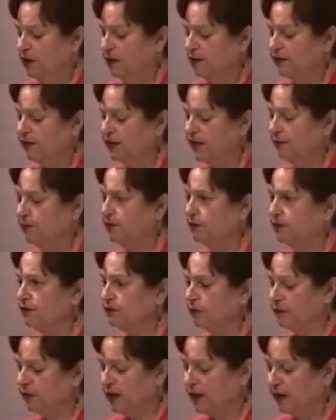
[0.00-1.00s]
samples
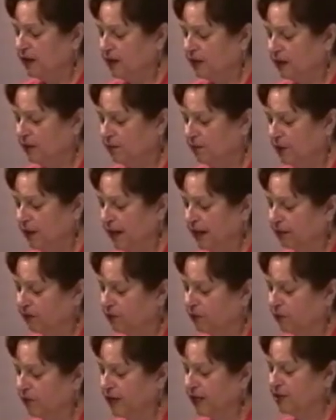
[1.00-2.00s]
from key impact
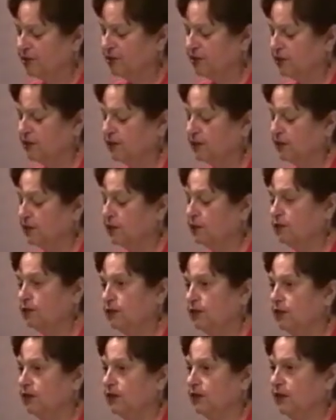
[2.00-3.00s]
formations,
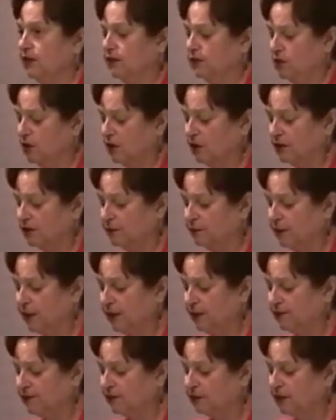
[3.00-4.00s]
including the Nectaris
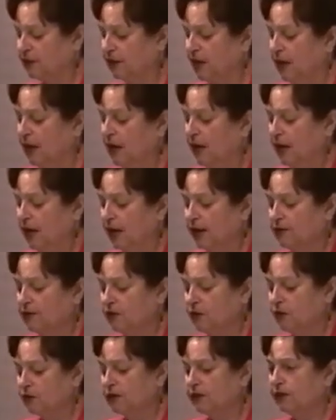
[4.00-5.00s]
Basin, as
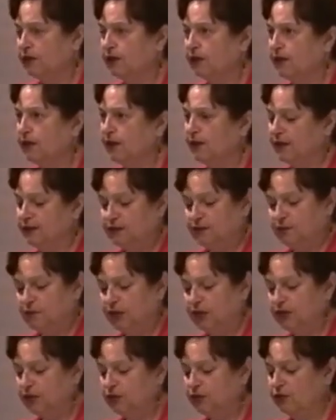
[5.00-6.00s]
holding the key to
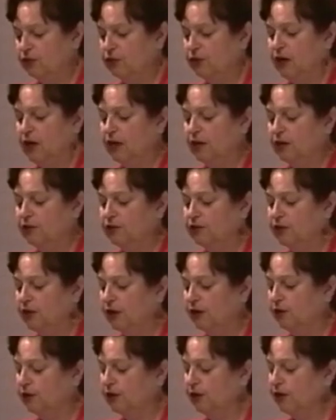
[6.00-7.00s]
major new knowledge,
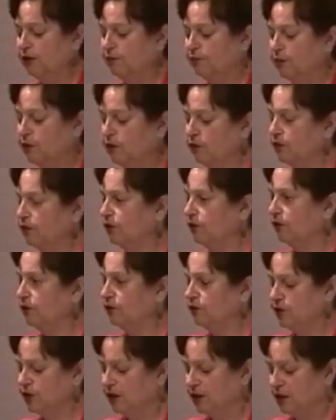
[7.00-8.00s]
not only of both lunar
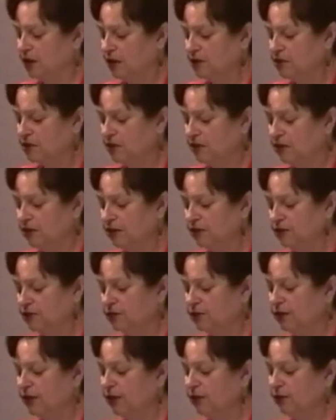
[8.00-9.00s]
geological
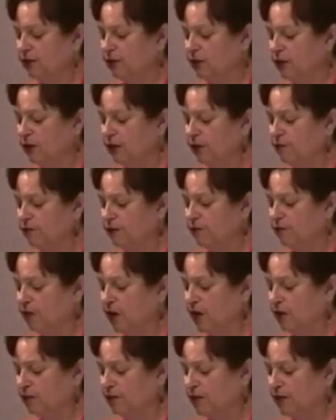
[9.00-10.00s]
history and the early
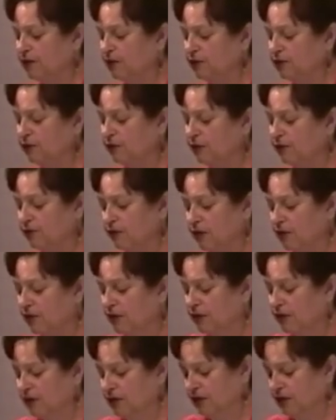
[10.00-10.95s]
bombardment history of Earth.